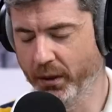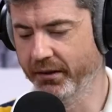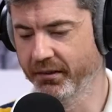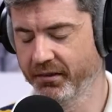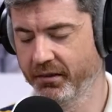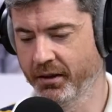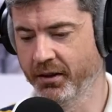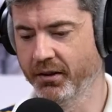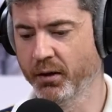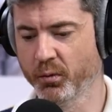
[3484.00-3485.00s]
wins,
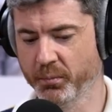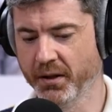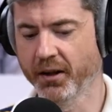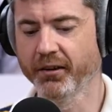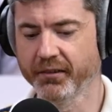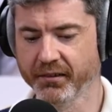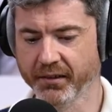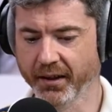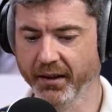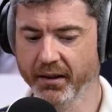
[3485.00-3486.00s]
and it would be nice to
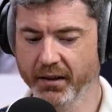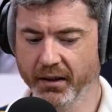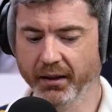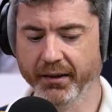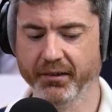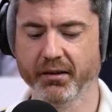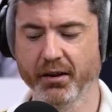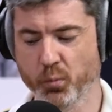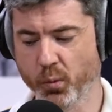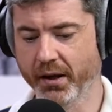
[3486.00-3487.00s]
see Leeds
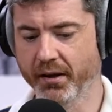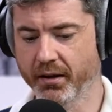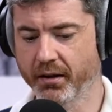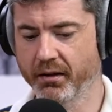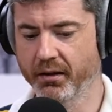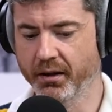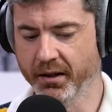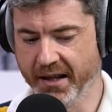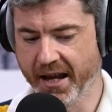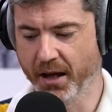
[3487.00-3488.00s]
United win
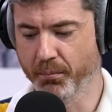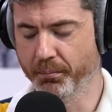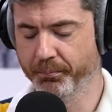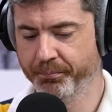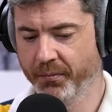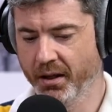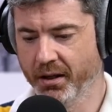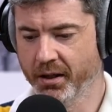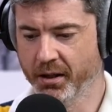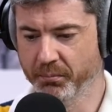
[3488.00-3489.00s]
a game.
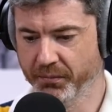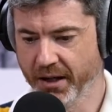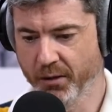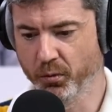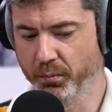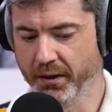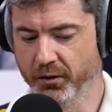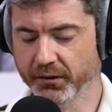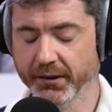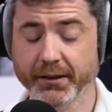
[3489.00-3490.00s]
That would be
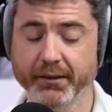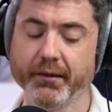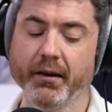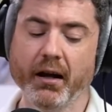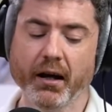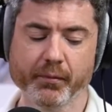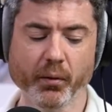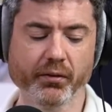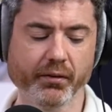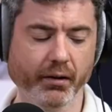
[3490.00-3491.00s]
good. And I
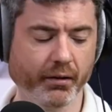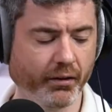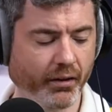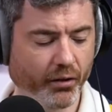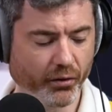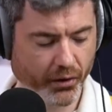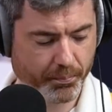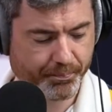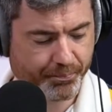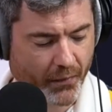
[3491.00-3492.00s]
suppose the other.
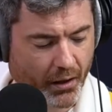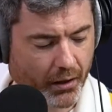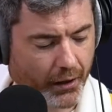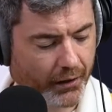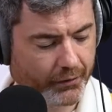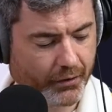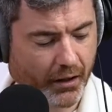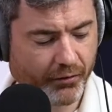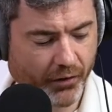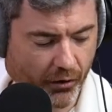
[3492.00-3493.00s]

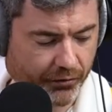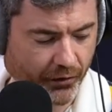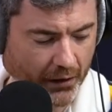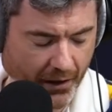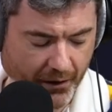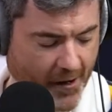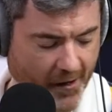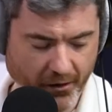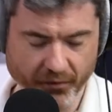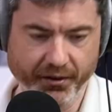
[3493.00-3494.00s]
I
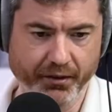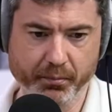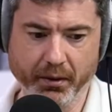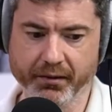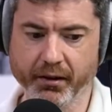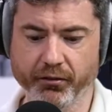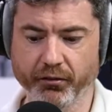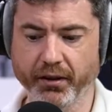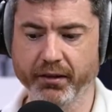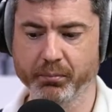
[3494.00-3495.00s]
can't convince myself
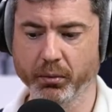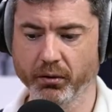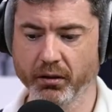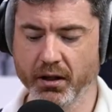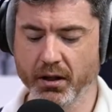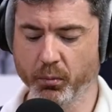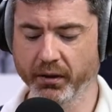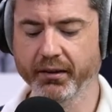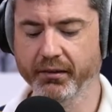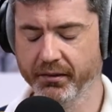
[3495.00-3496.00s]
of this, but
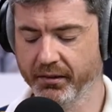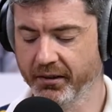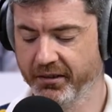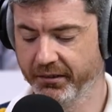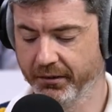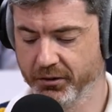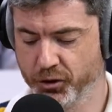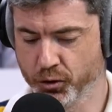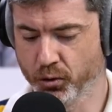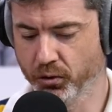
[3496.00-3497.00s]
with this
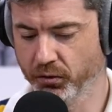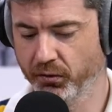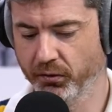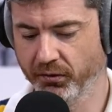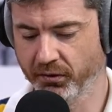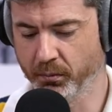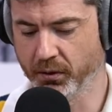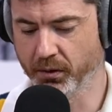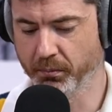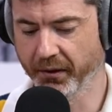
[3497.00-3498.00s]
short
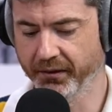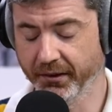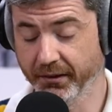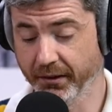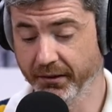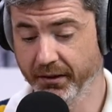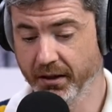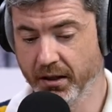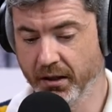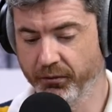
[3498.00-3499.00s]
summer businesses,
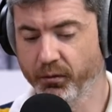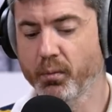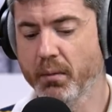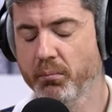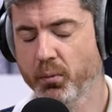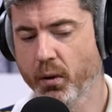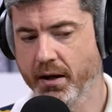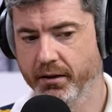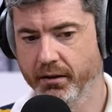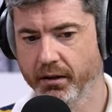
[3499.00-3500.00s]
if you remember
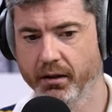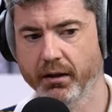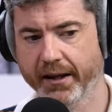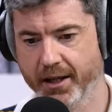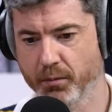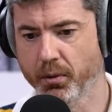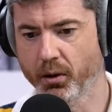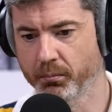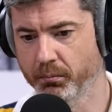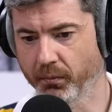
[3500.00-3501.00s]
when
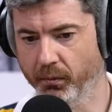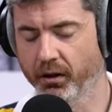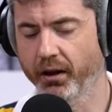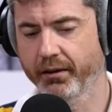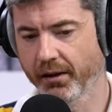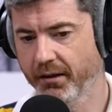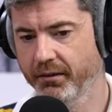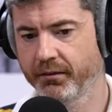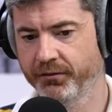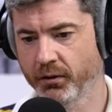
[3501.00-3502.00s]
Heckingbottom, like the
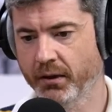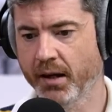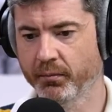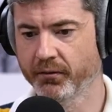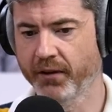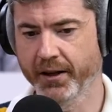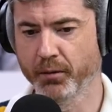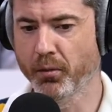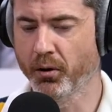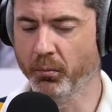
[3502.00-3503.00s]
last few games of
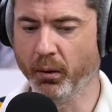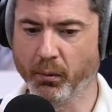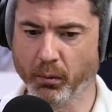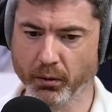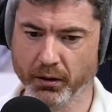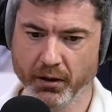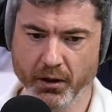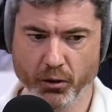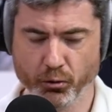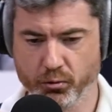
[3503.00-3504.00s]
Heckingbottom, when we were
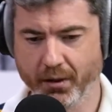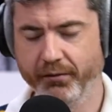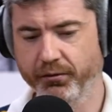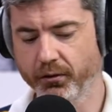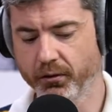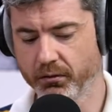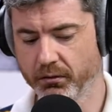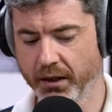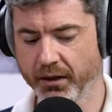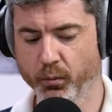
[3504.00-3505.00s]
dreadful
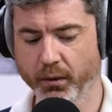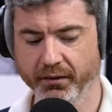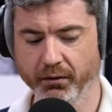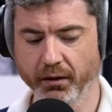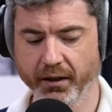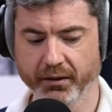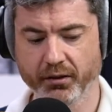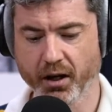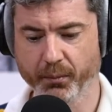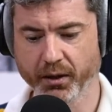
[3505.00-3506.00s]
in the Wes Houlihan
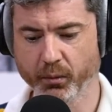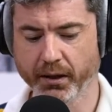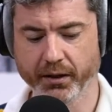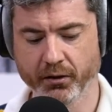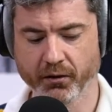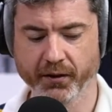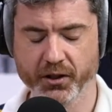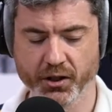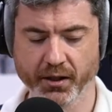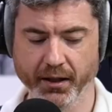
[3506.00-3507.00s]
derby away at
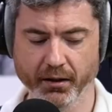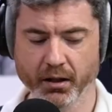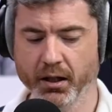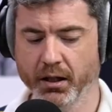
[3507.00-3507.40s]
Norwich, and then